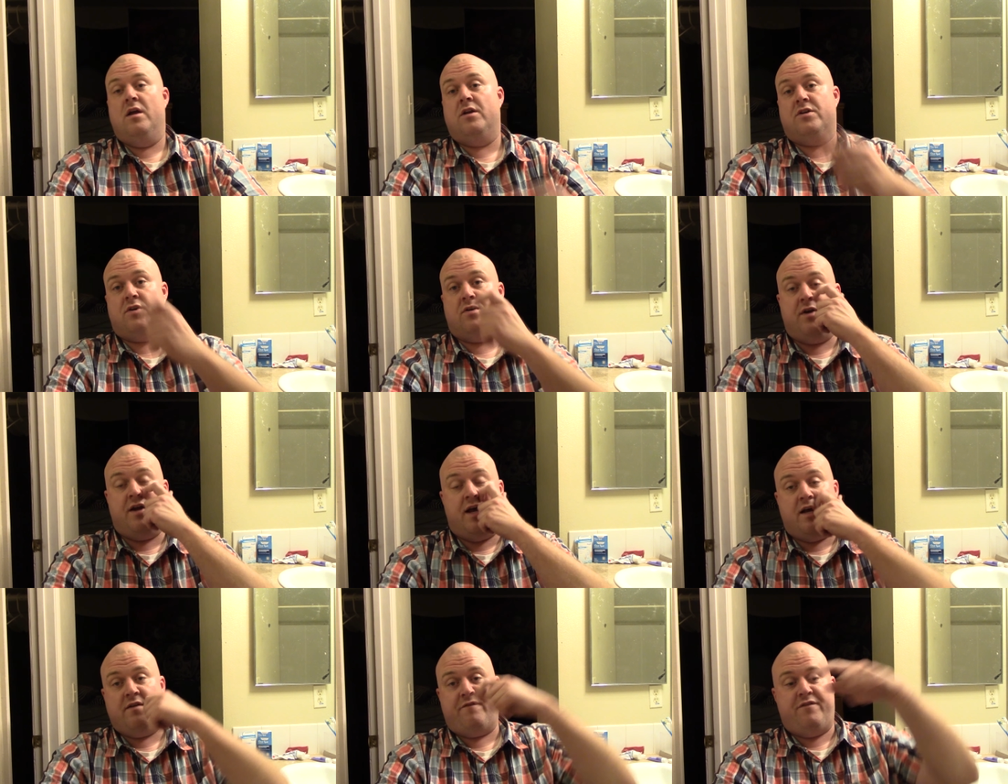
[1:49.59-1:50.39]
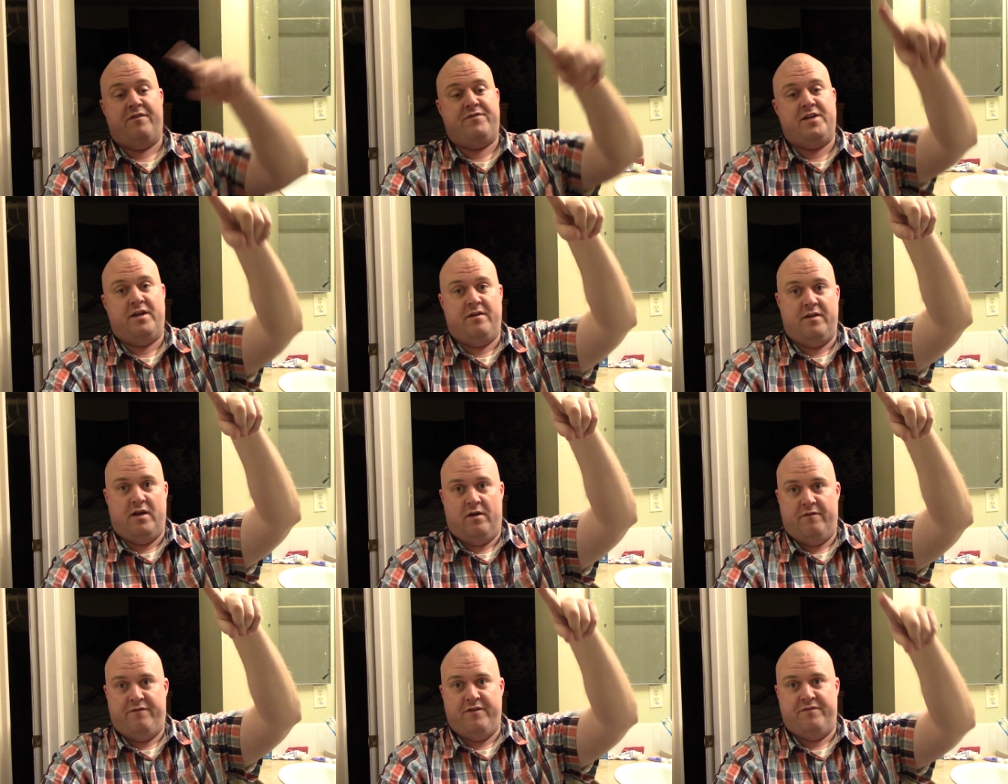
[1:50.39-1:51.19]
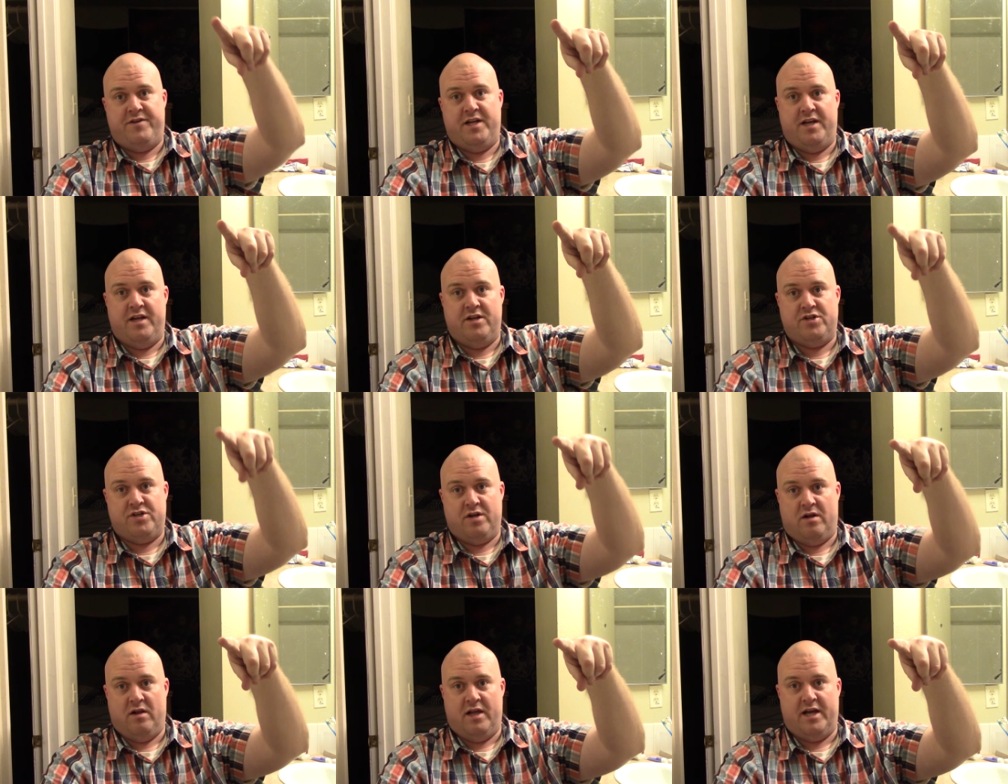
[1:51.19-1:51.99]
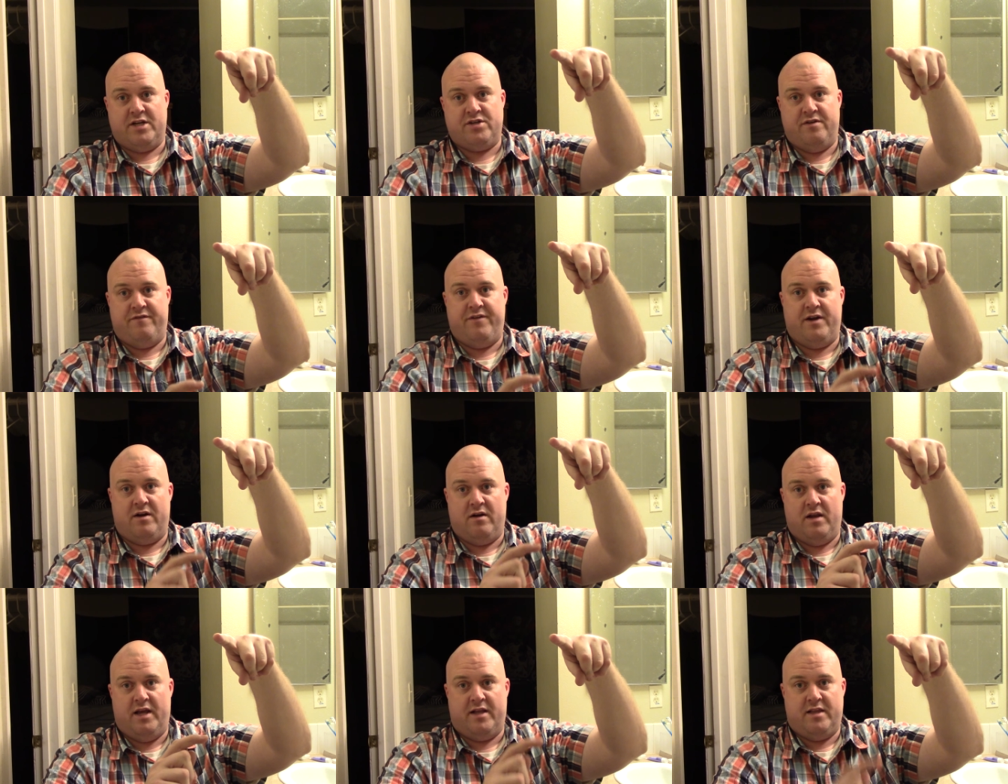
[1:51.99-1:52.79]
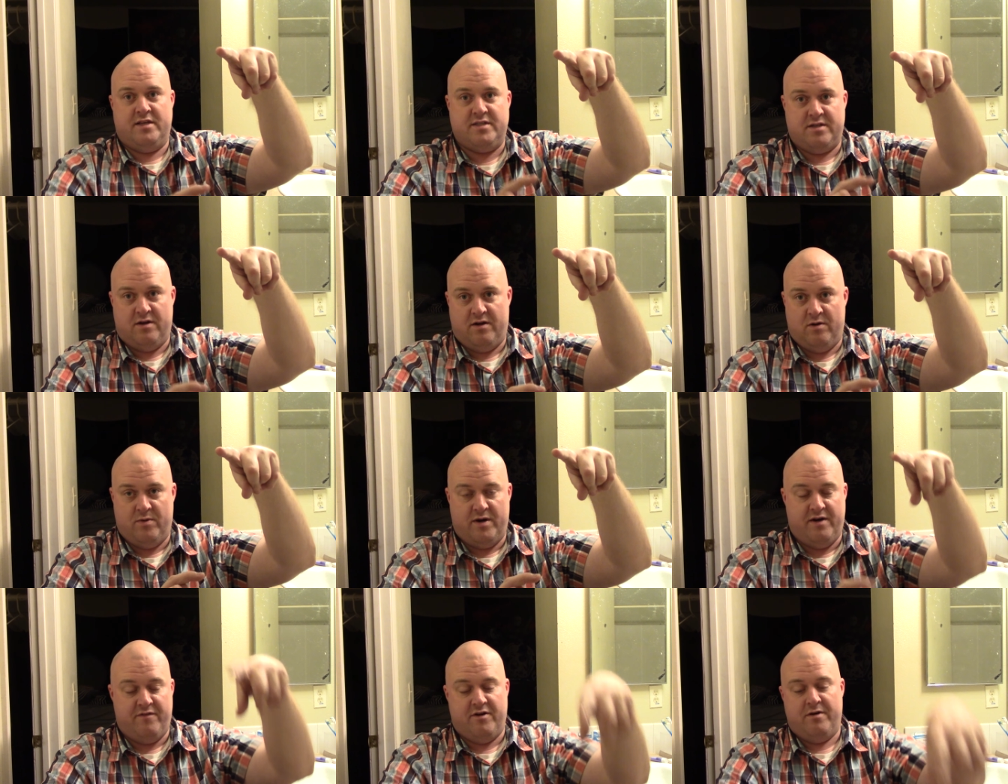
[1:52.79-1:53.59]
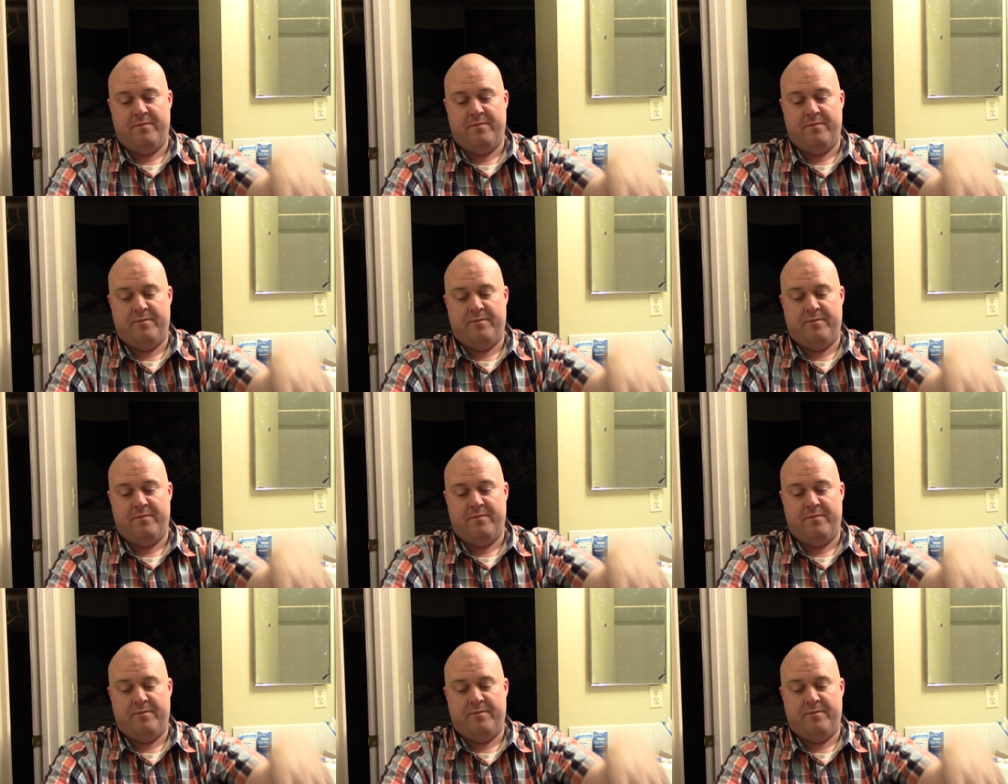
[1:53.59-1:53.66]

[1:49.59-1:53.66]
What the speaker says: Turned out 15-inch tall action figure, like this tall, whatever.